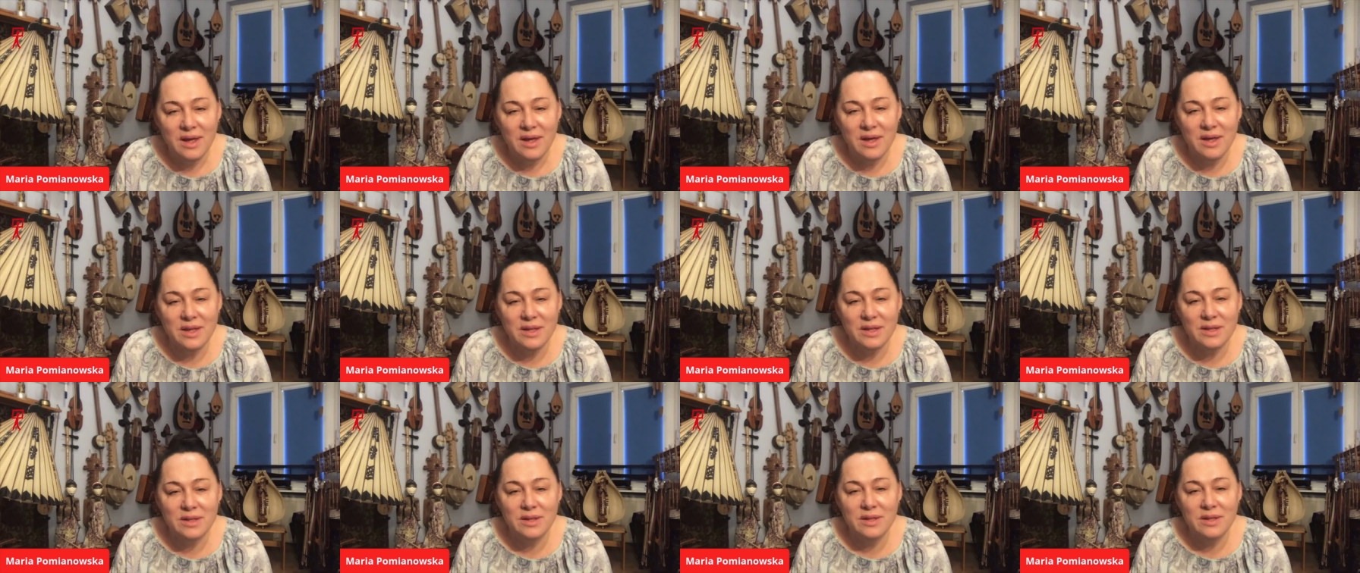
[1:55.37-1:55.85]

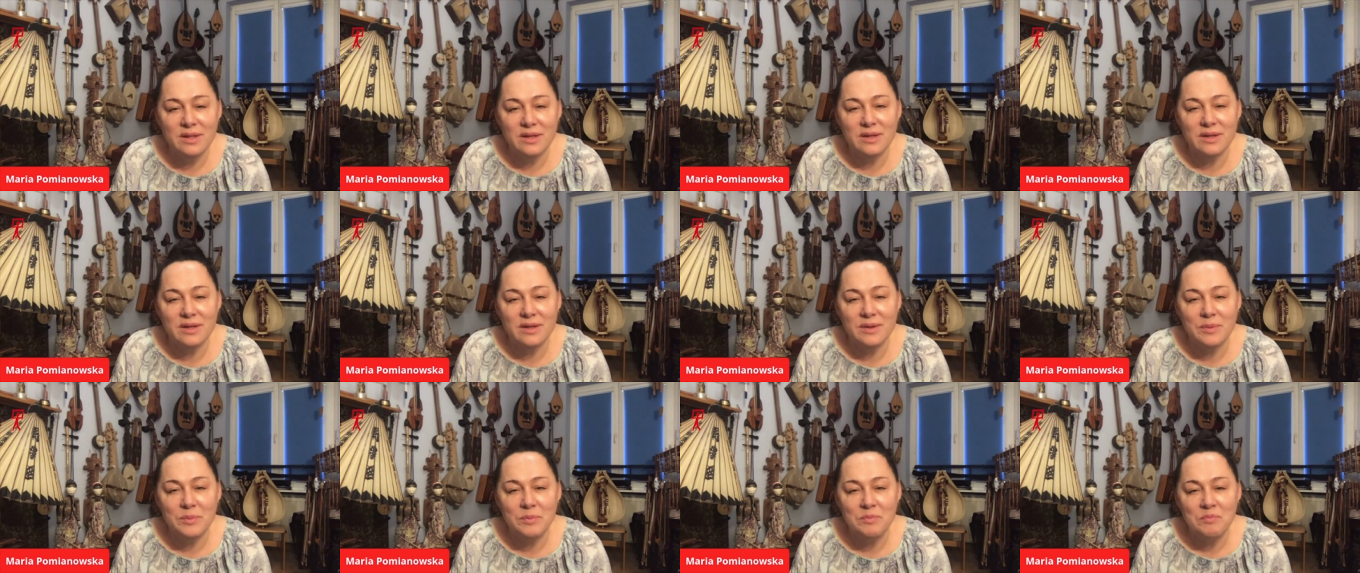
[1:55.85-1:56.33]
uh,
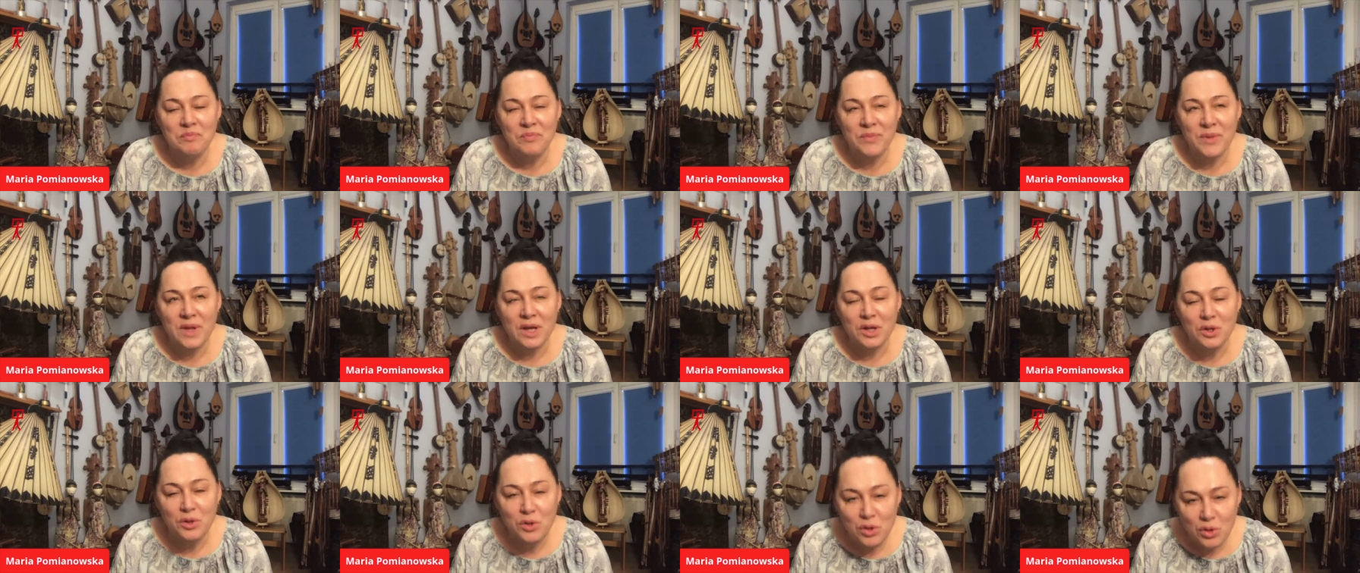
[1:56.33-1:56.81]
the
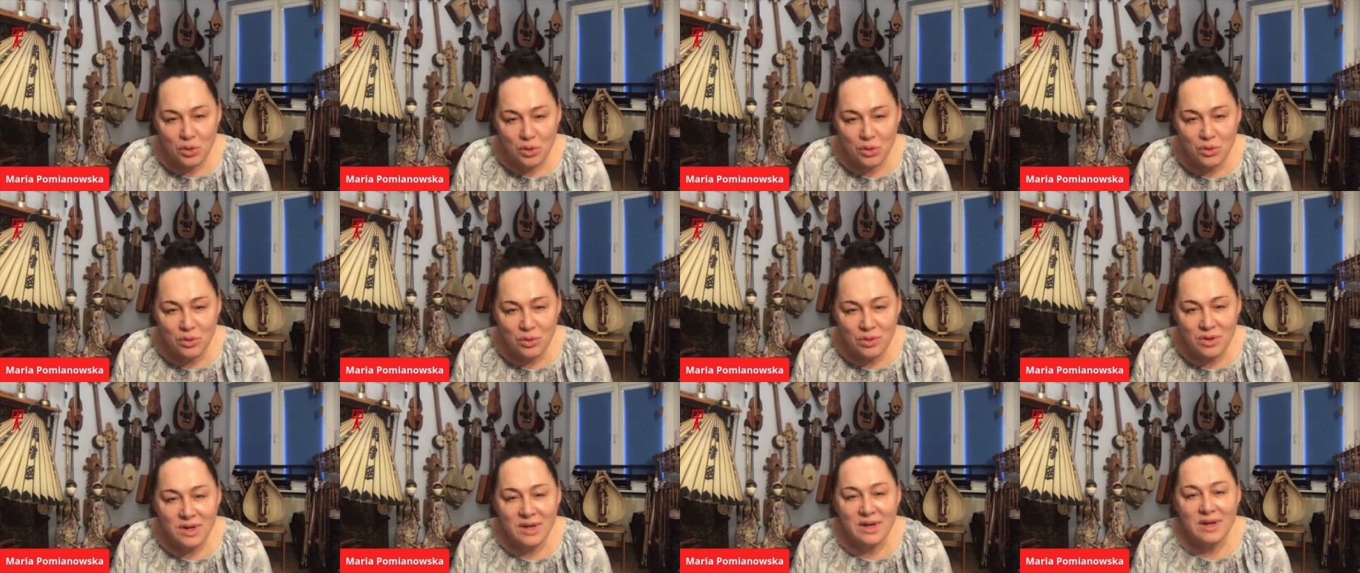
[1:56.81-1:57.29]

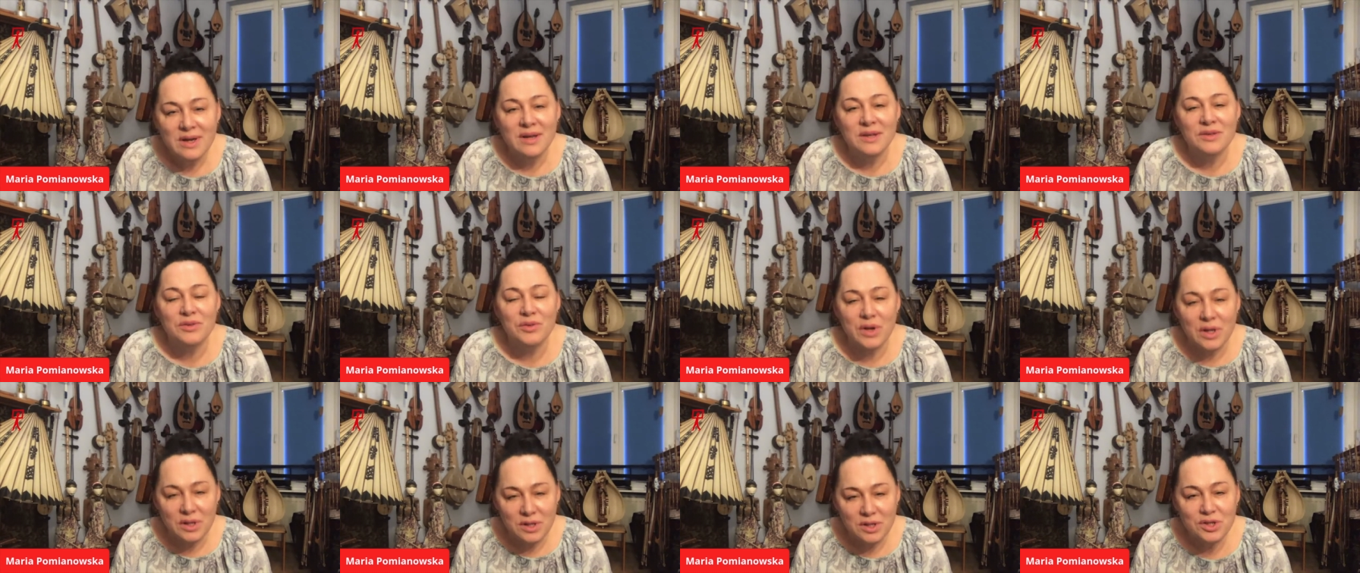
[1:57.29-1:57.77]
new
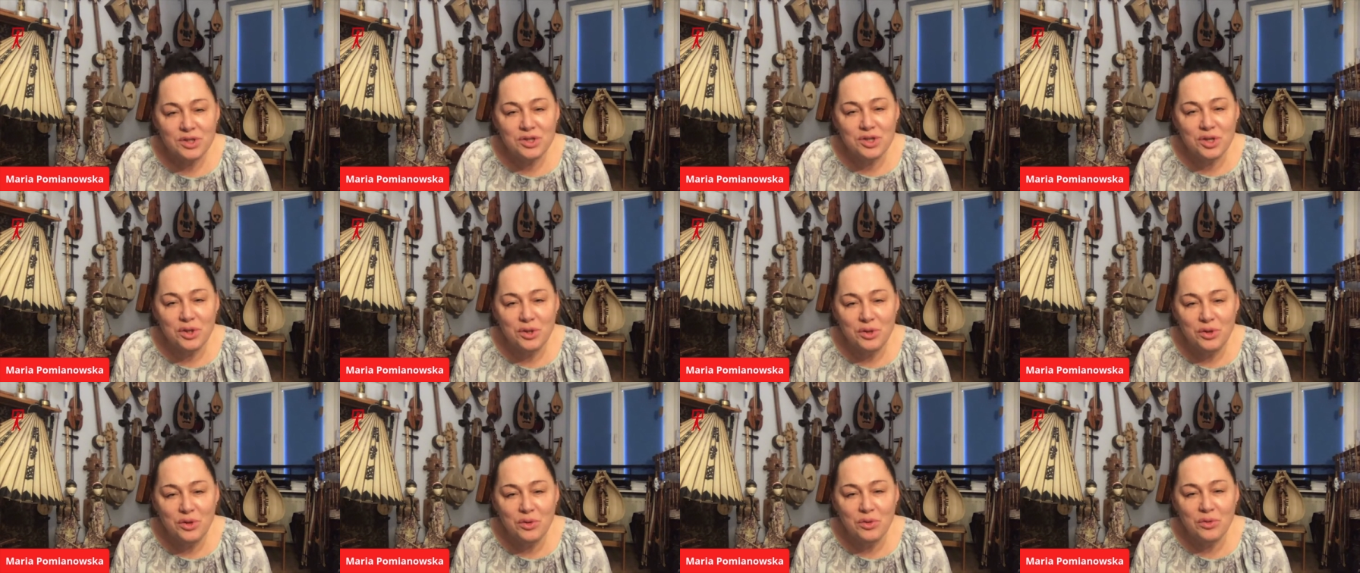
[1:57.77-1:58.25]

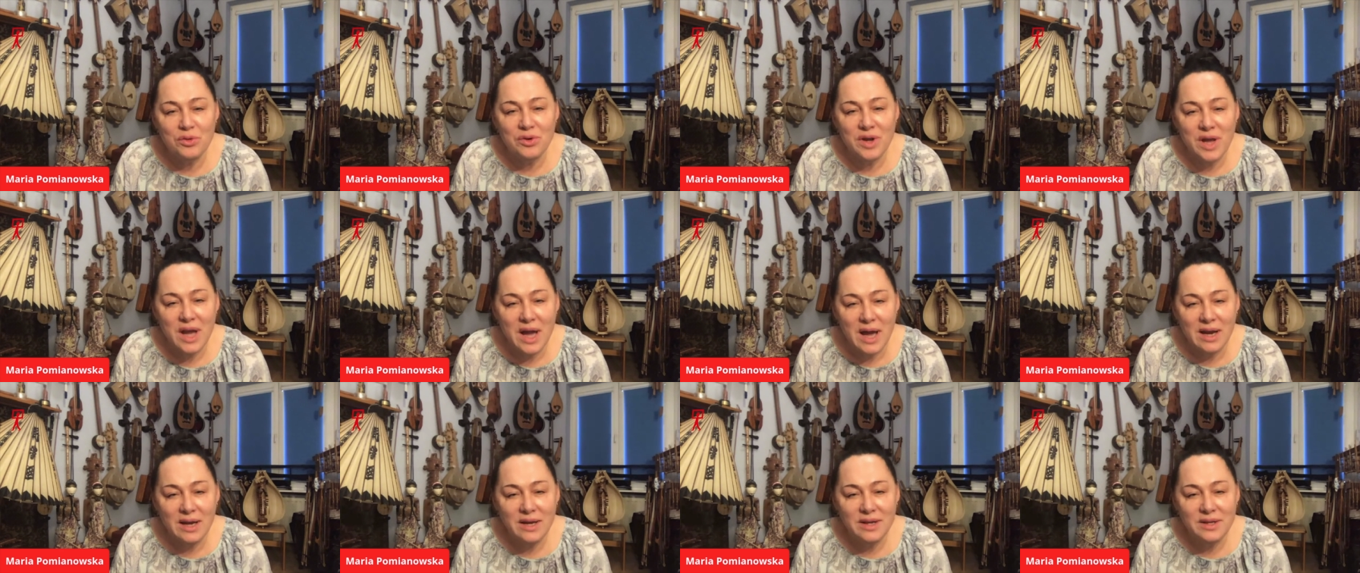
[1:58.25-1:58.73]
tradition new
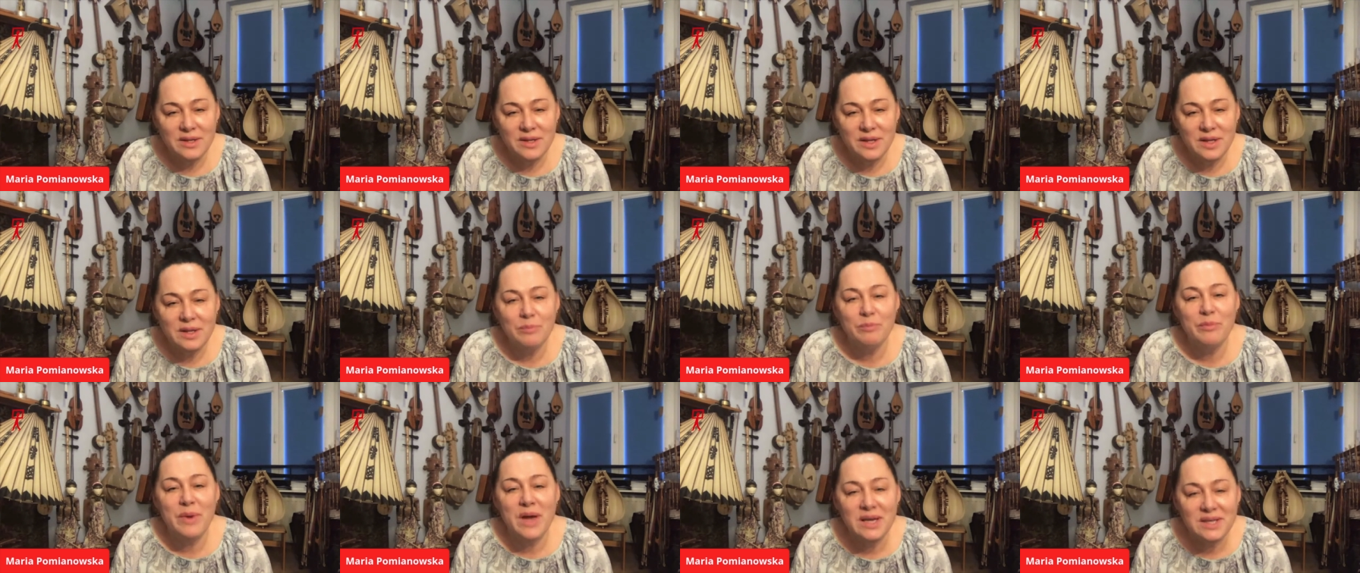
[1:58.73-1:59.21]

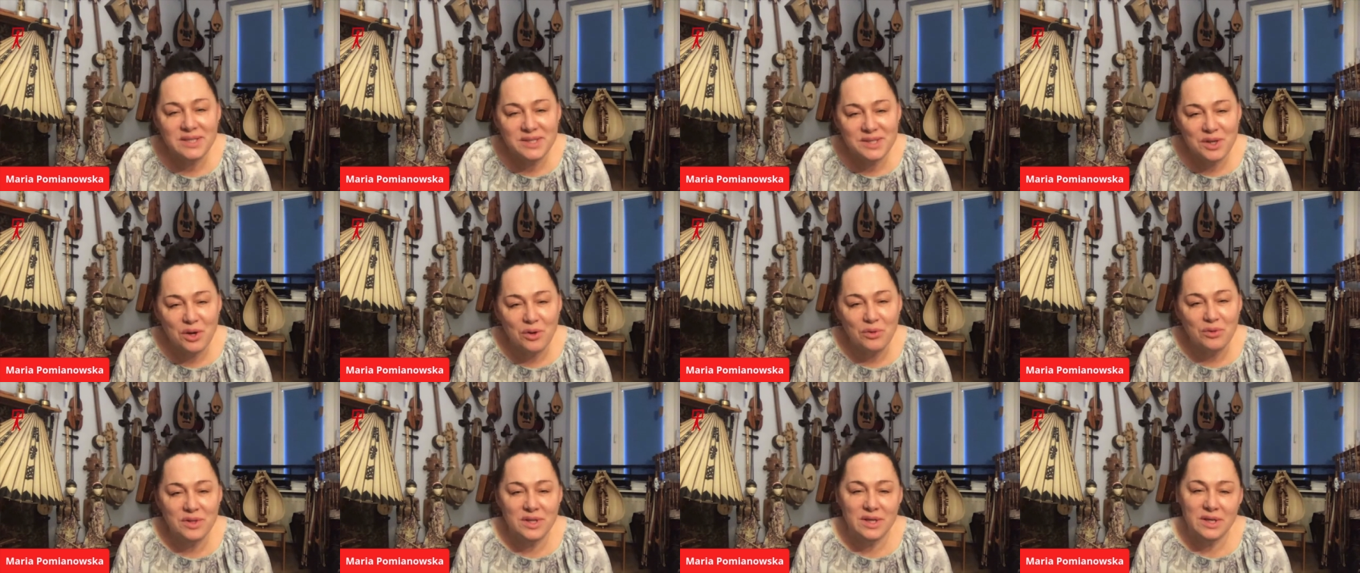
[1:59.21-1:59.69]
reality based
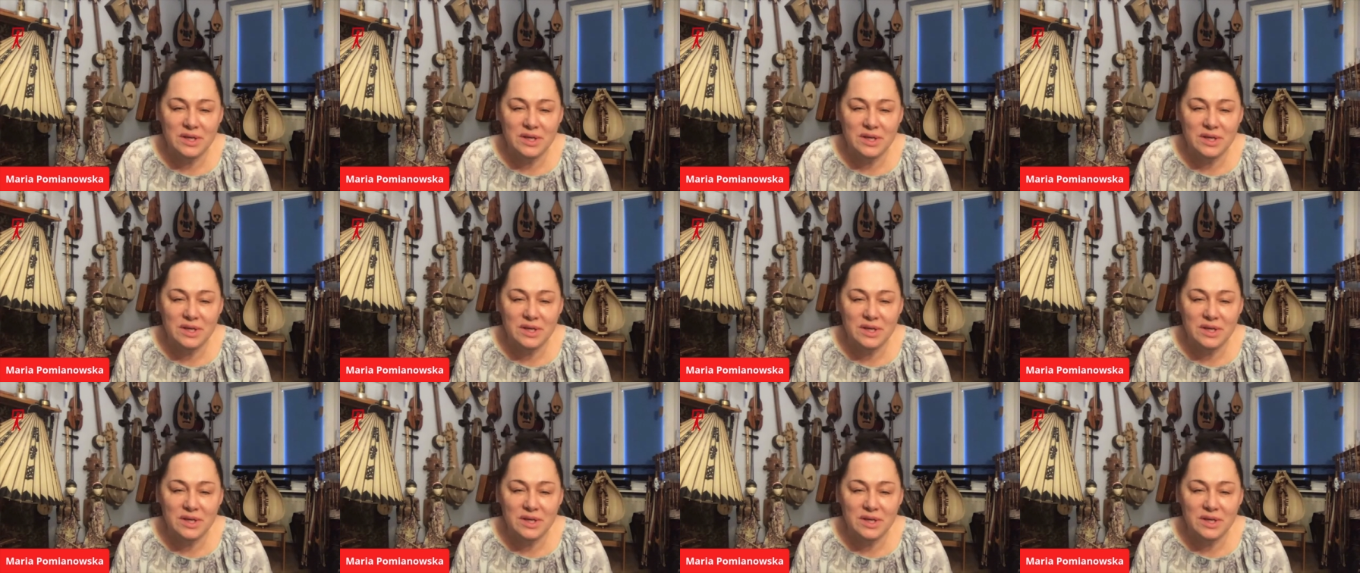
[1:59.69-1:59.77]
on the